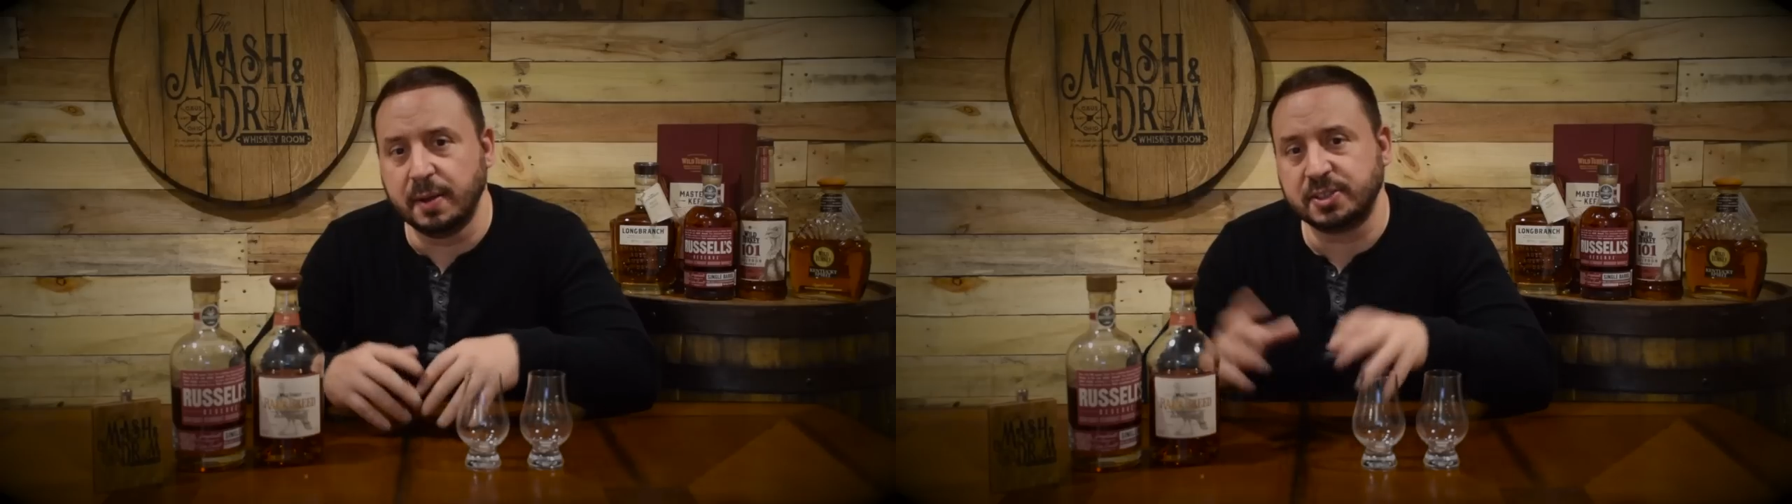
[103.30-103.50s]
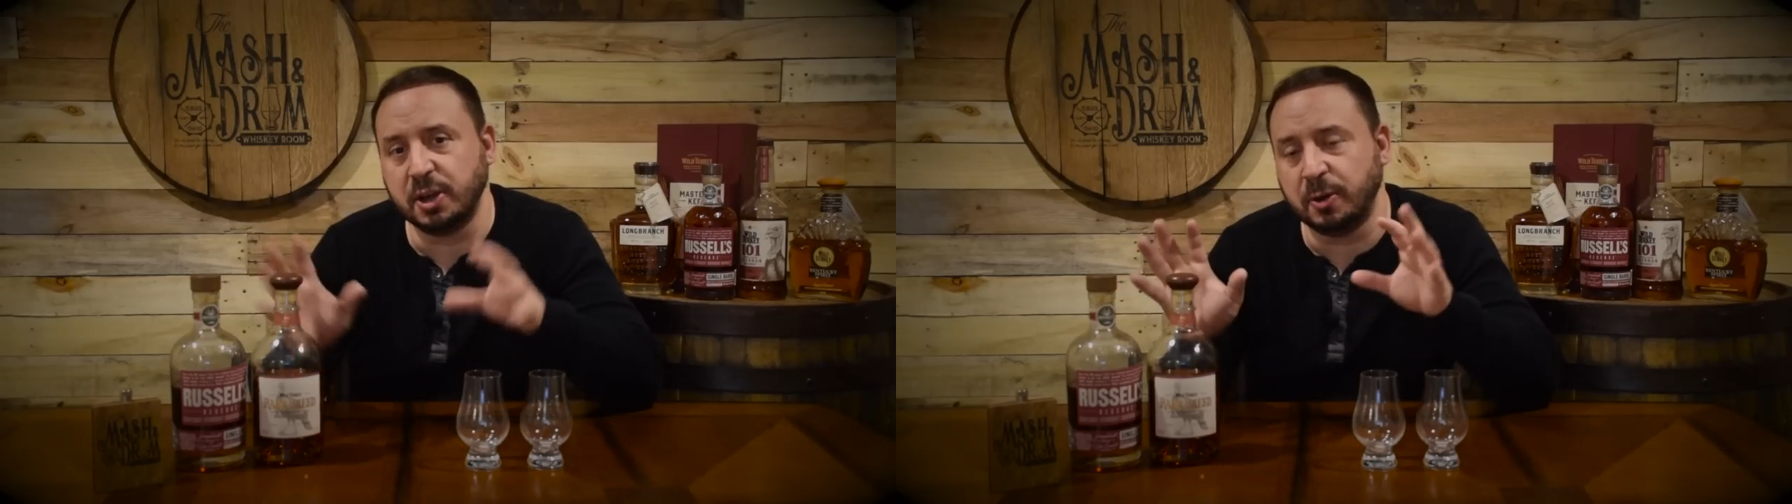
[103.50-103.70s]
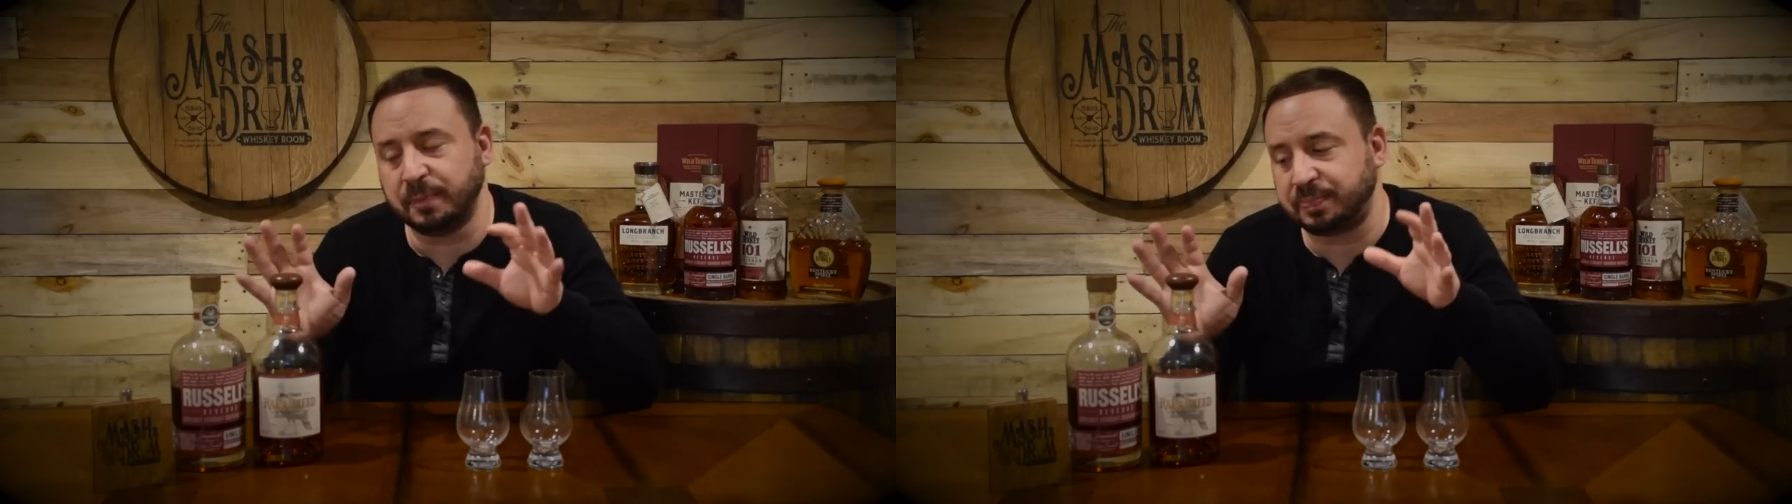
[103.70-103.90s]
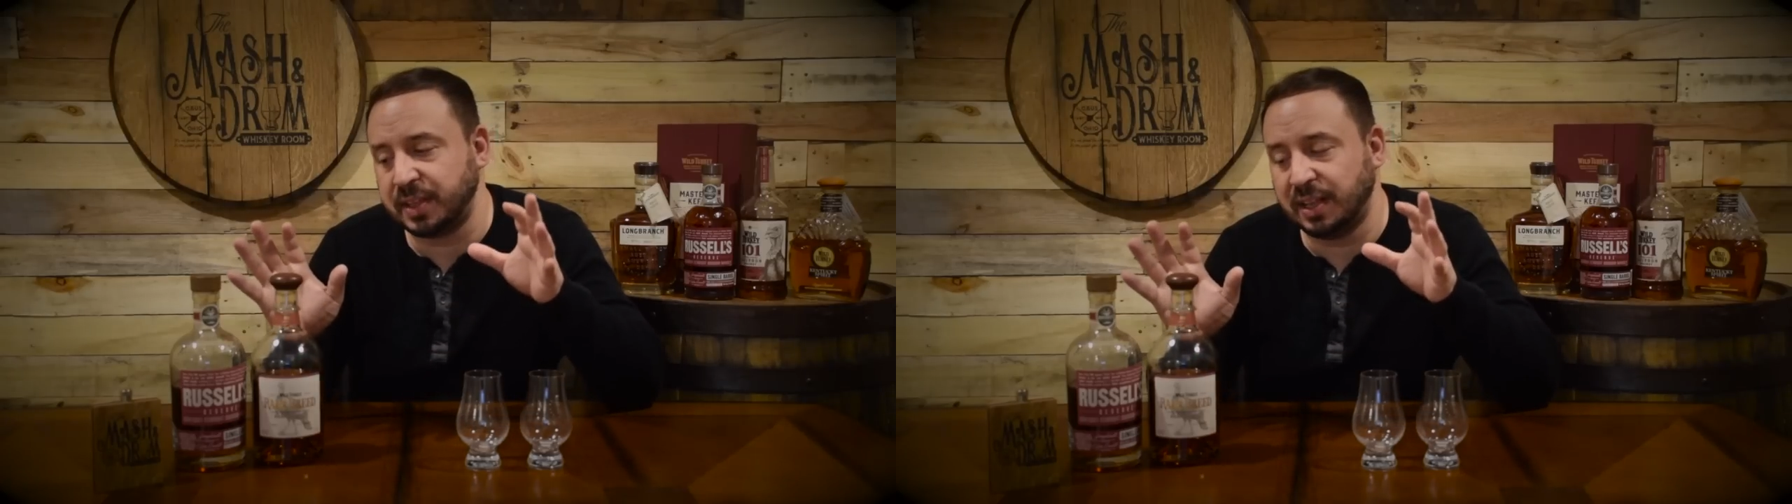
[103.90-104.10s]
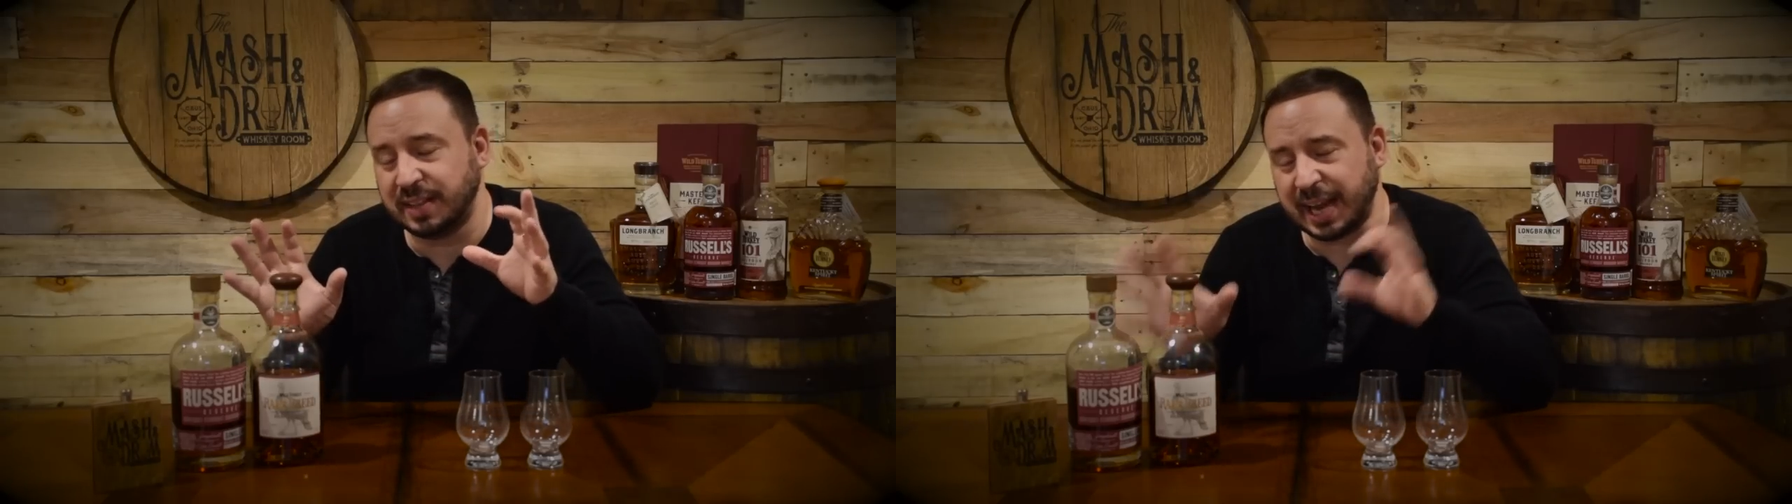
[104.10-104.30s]
So
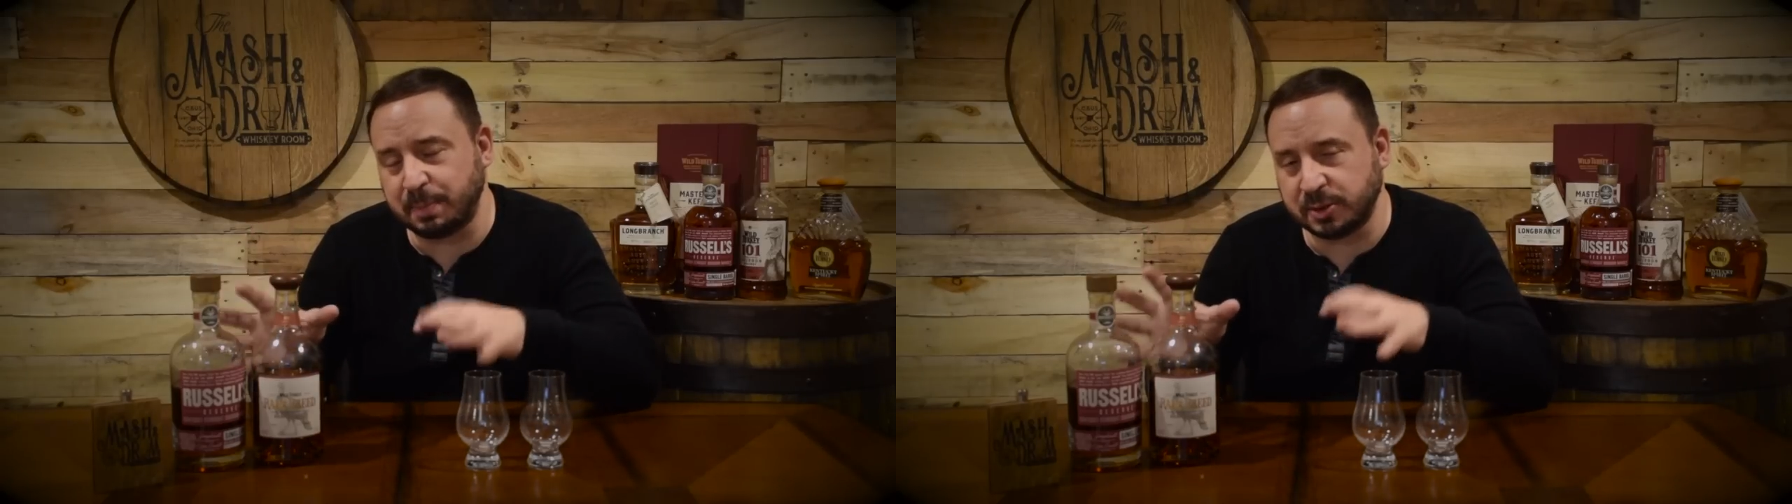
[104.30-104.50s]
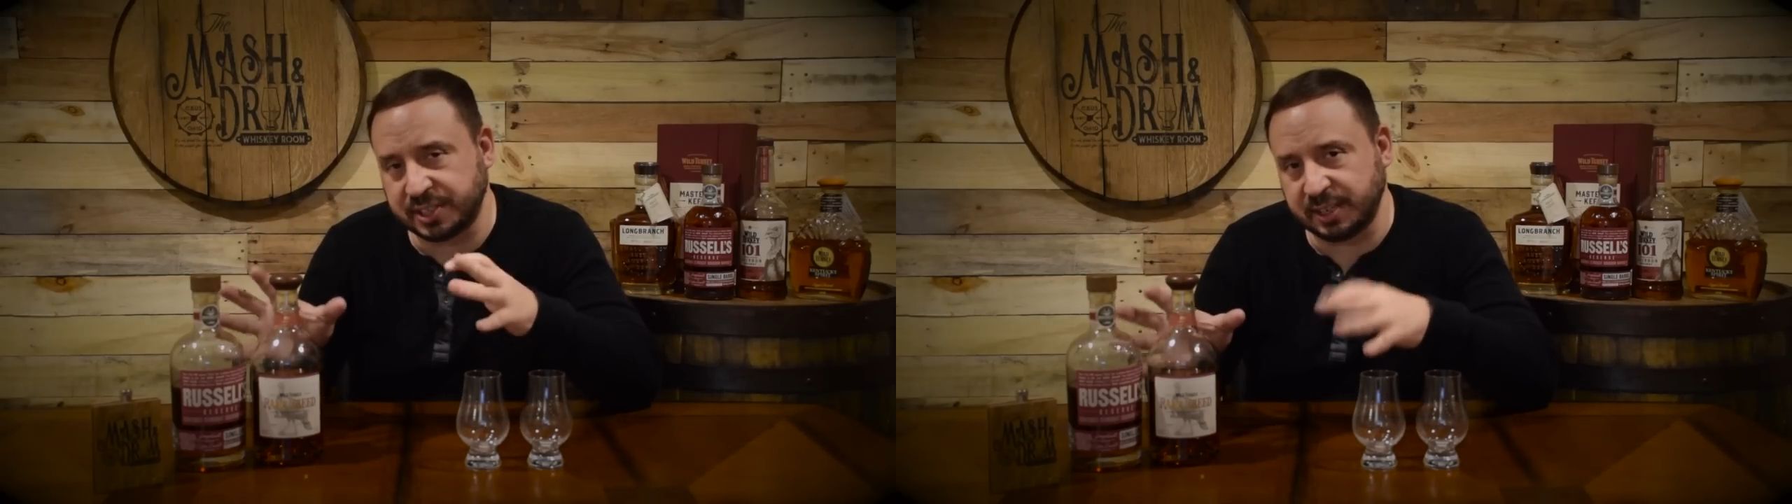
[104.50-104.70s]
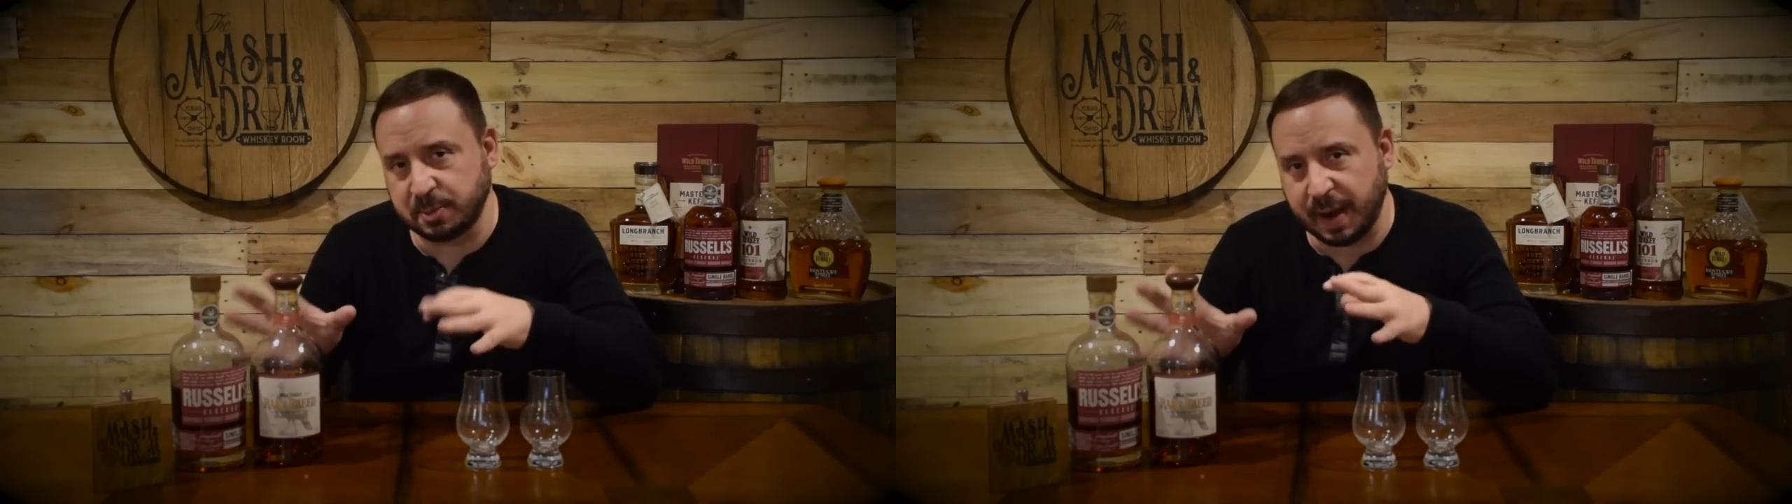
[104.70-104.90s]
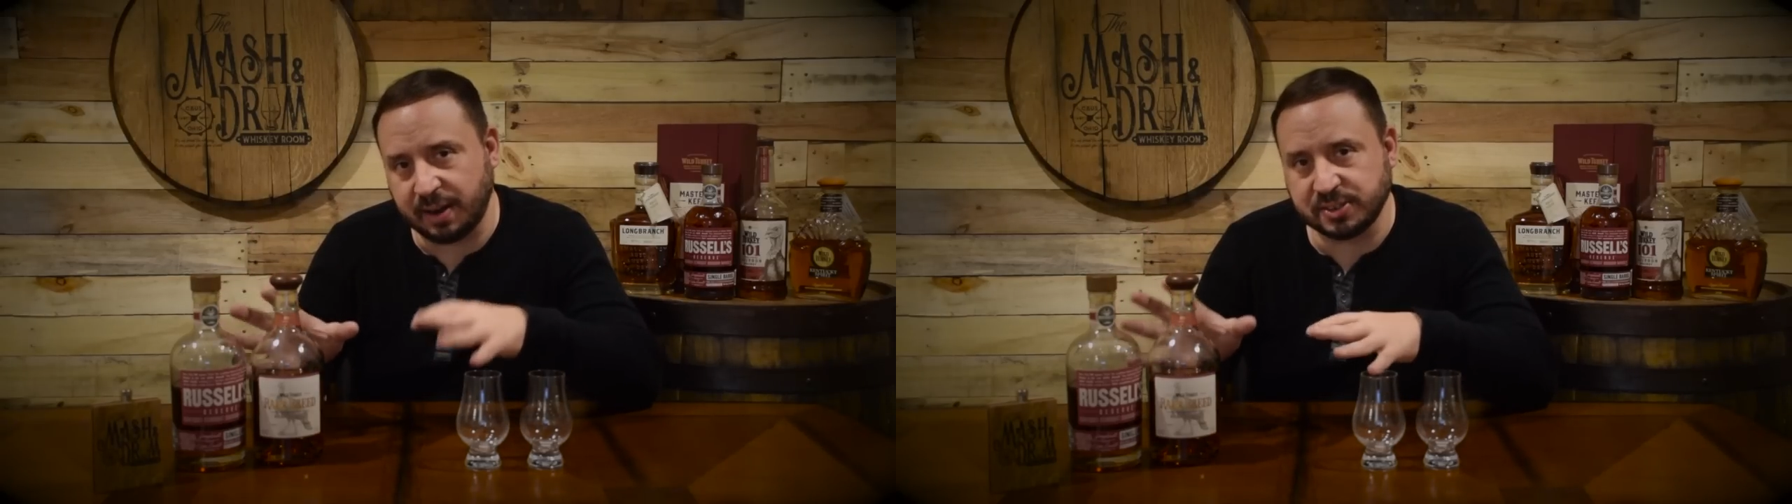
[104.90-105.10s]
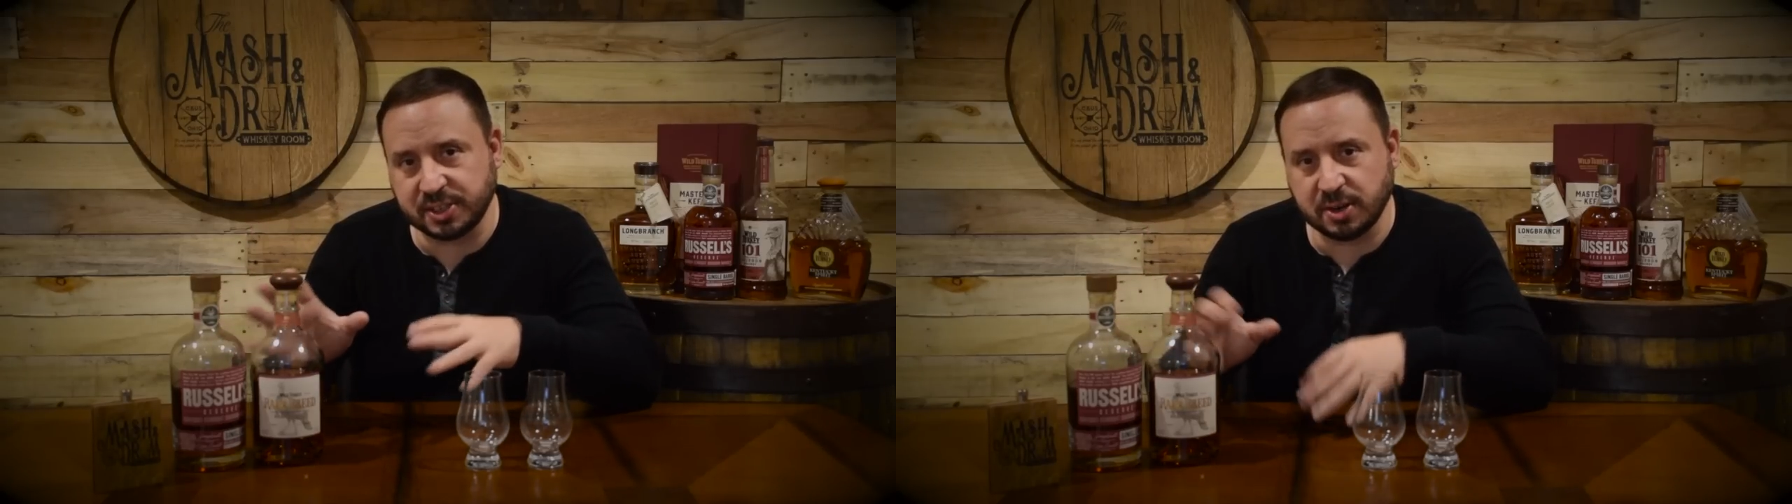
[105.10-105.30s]
like most single
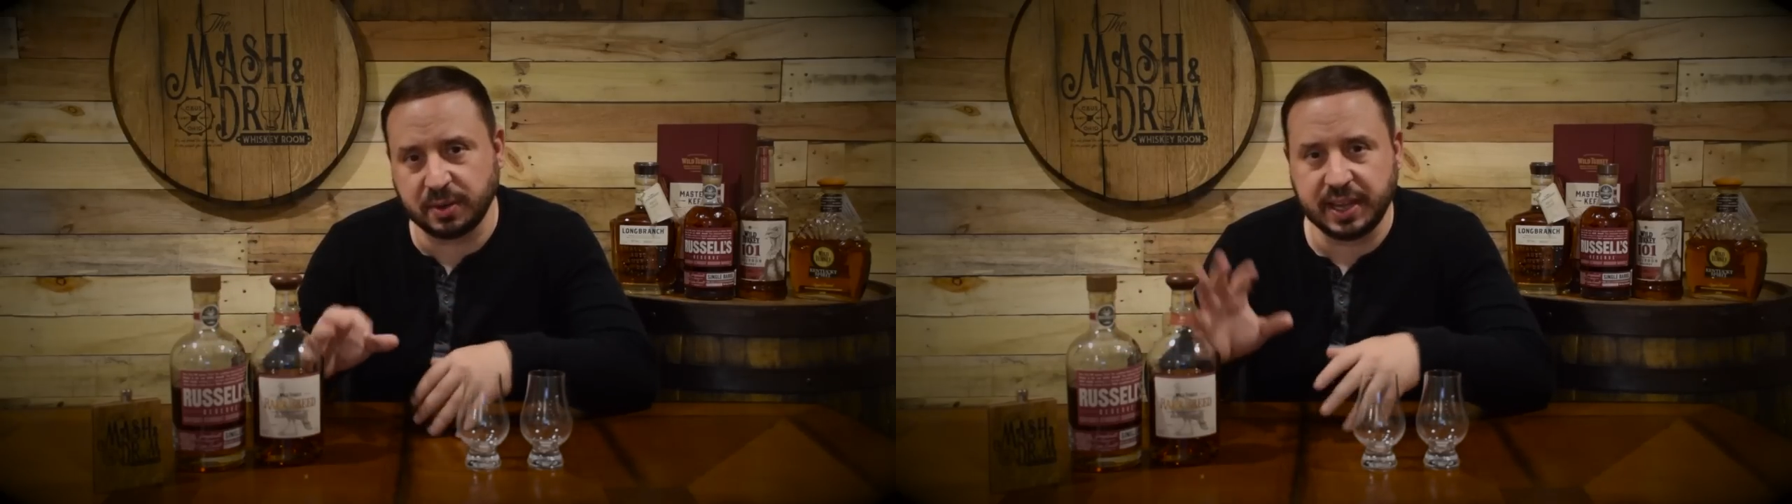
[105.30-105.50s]
barrels though,